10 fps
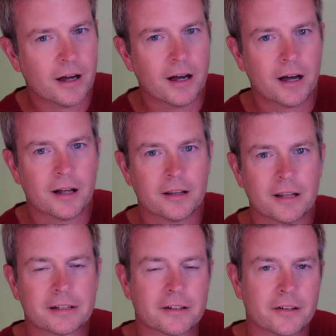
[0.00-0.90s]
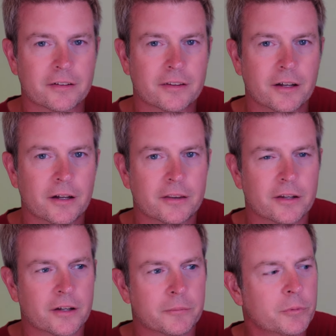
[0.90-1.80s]
uh, like the, the
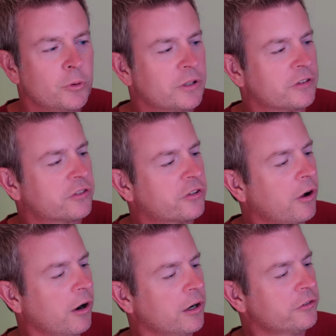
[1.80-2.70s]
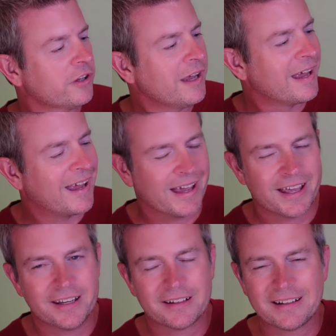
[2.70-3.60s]
the moon and stars,
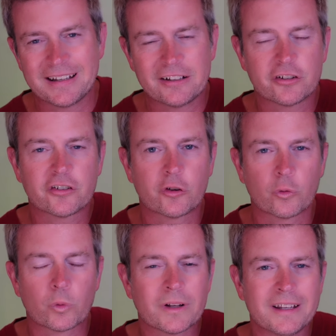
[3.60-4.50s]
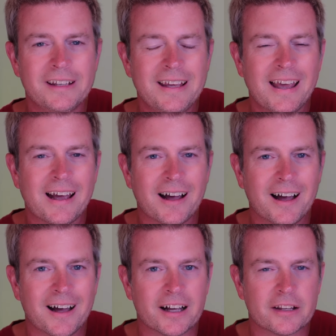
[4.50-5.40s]
and just really
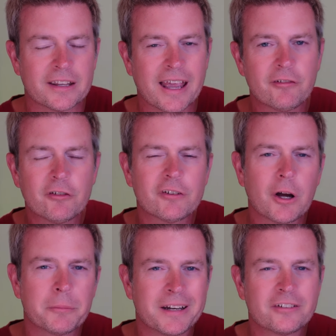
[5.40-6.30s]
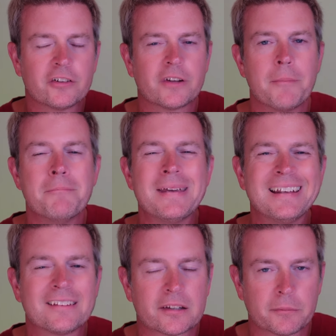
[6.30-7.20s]
uh, they have different combinations that
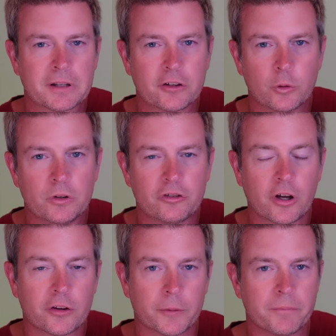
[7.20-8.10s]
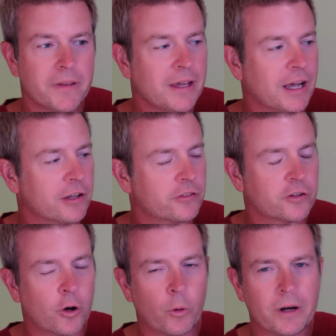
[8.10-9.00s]
mean something to each other. And
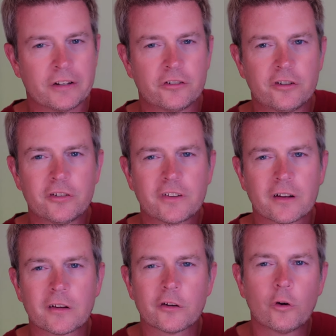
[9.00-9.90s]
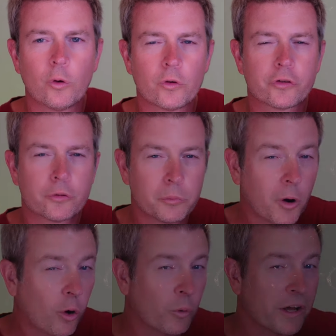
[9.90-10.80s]
so it's just a little
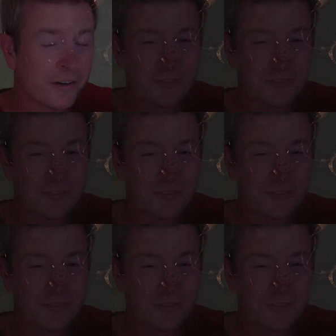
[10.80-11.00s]
small way